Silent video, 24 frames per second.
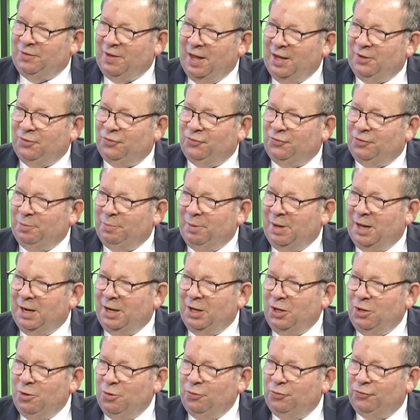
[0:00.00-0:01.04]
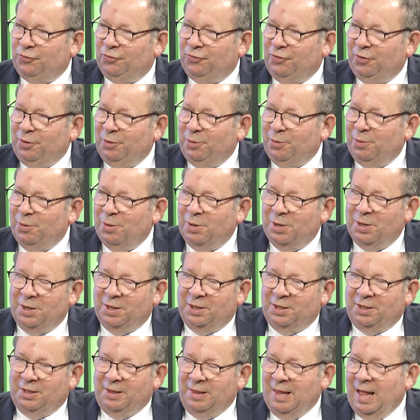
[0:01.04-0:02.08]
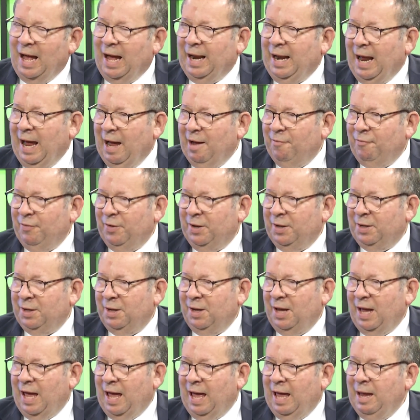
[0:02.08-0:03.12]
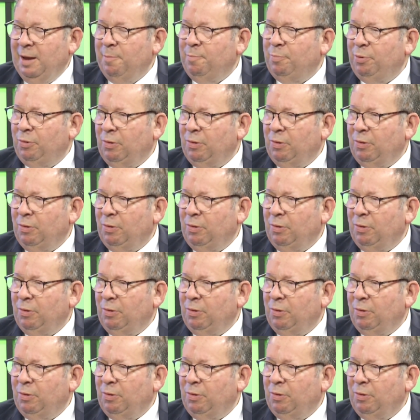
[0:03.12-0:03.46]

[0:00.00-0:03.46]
takes some getting used to not having A+